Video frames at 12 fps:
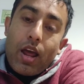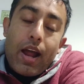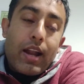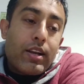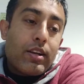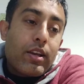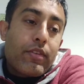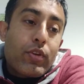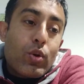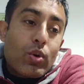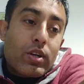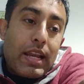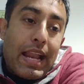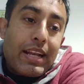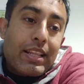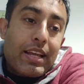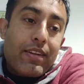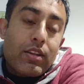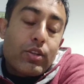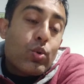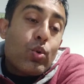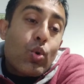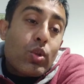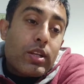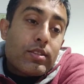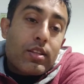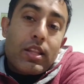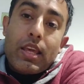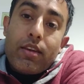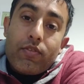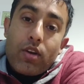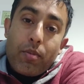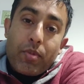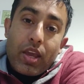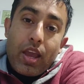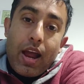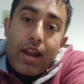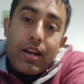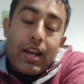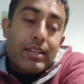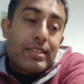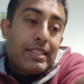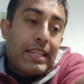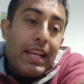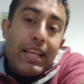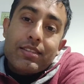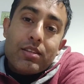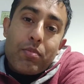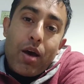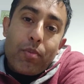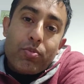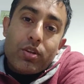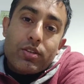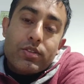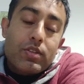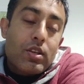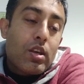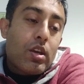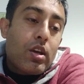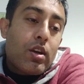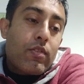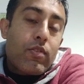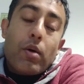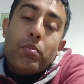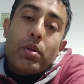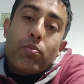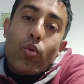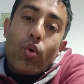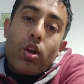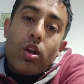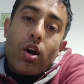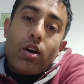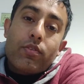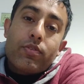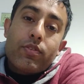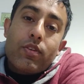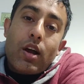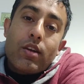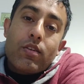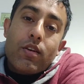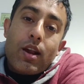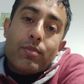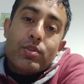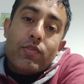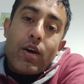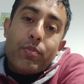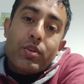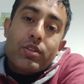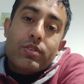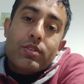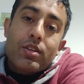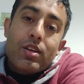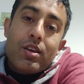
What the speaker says: And if you don't let that, there's a thief coming and stealing some happiness from that bowl of 100 grams of happiness.